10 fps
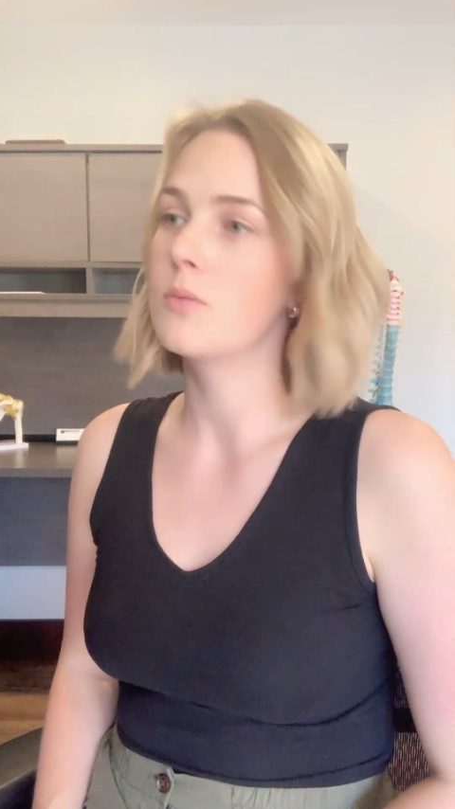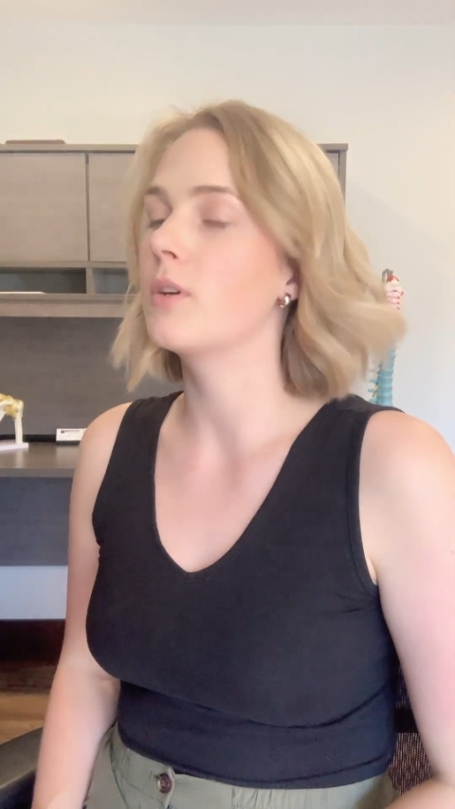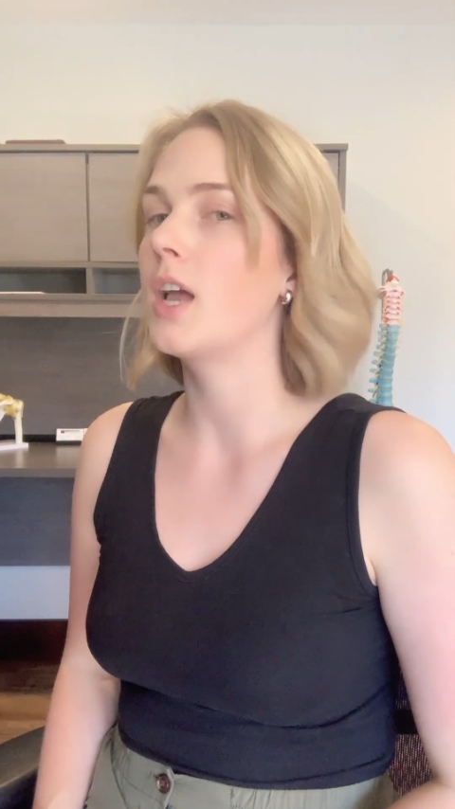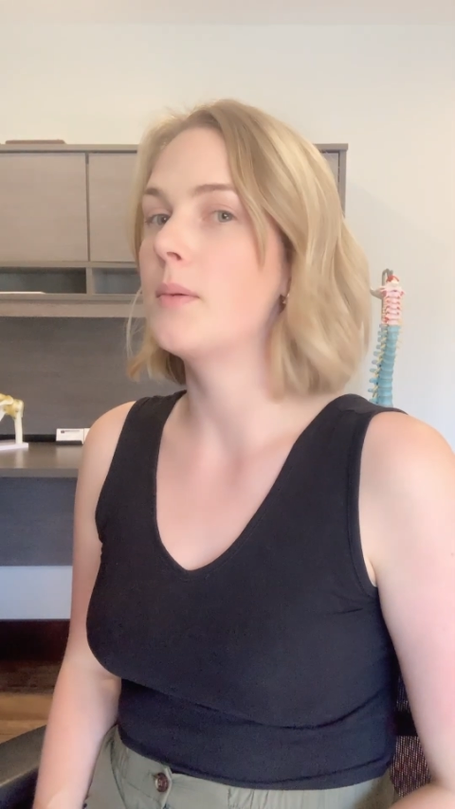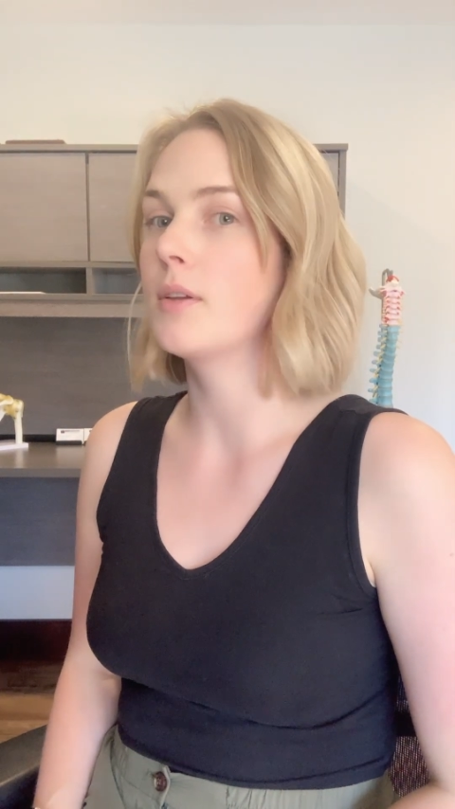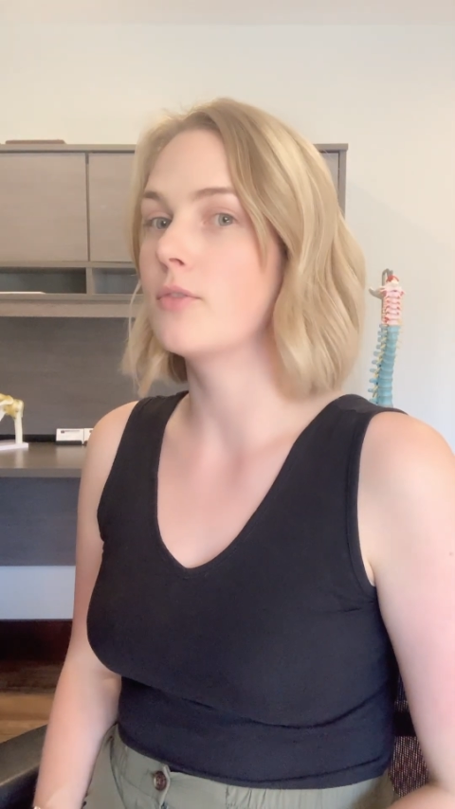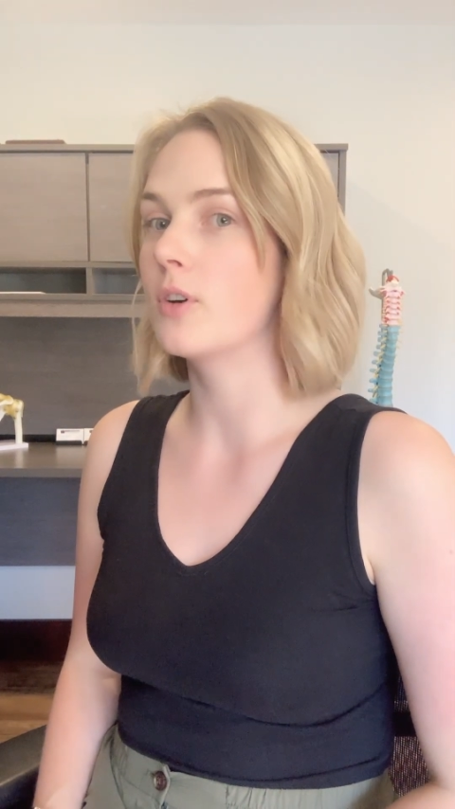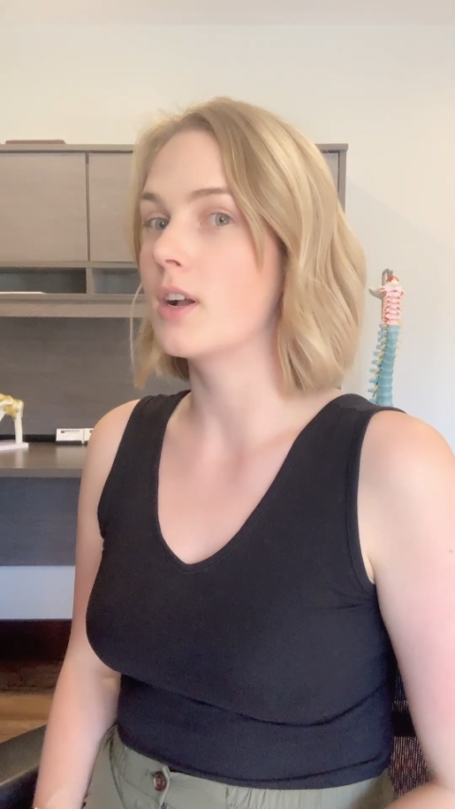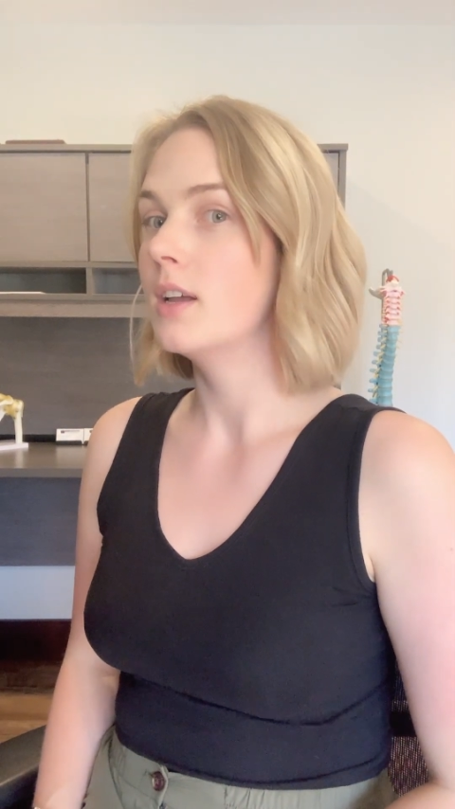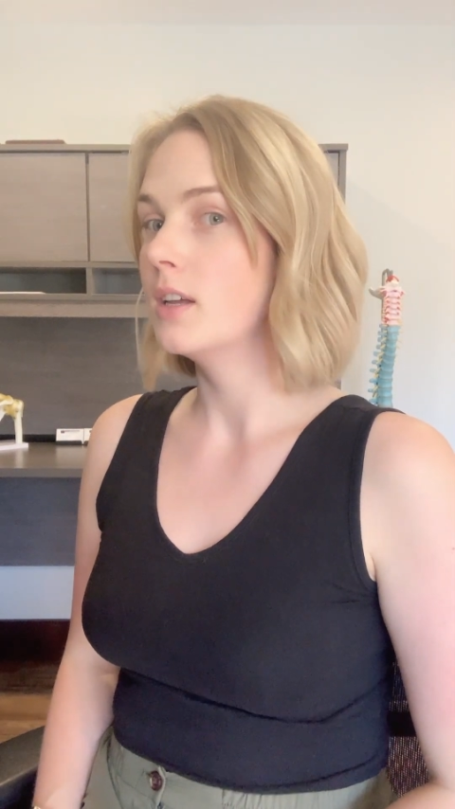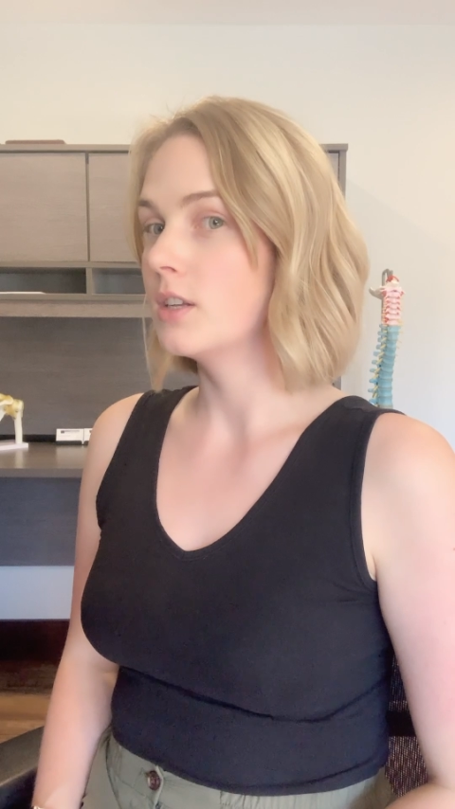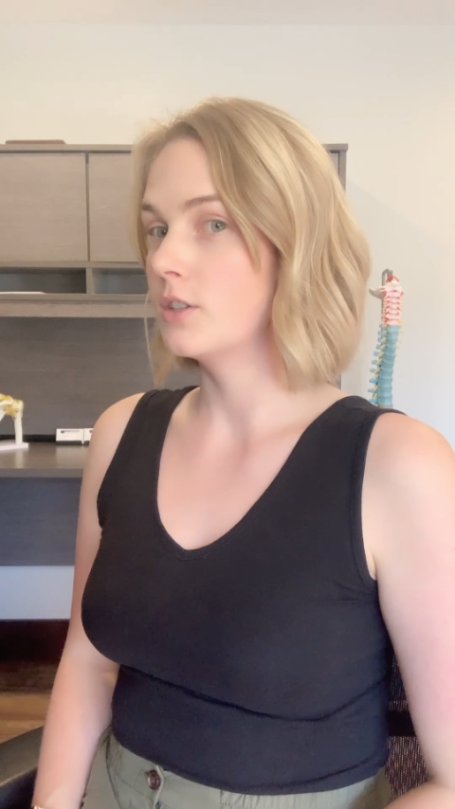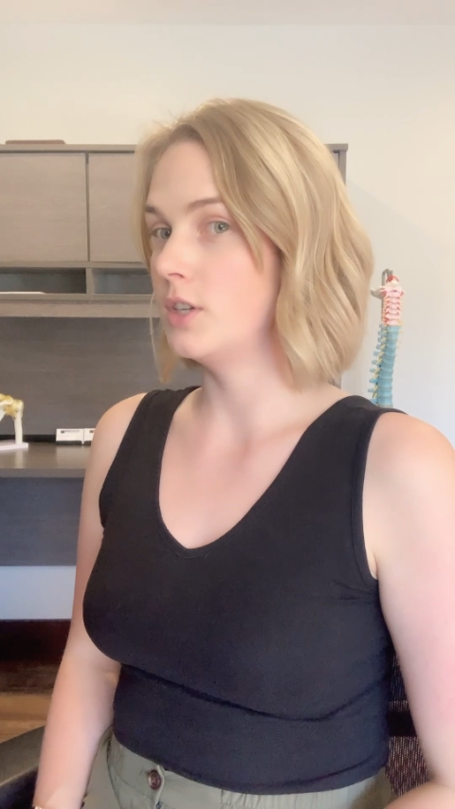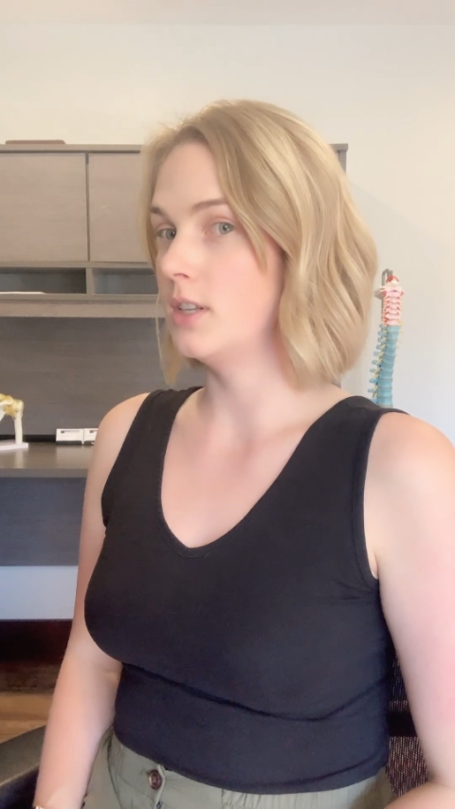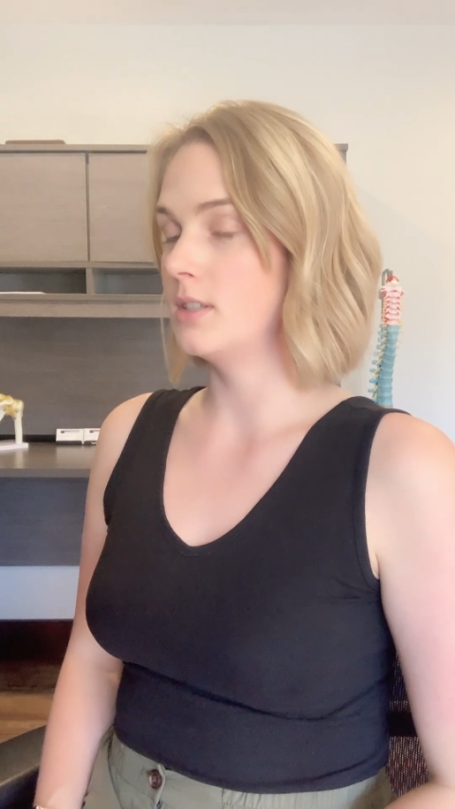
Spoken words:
We're aiming for chin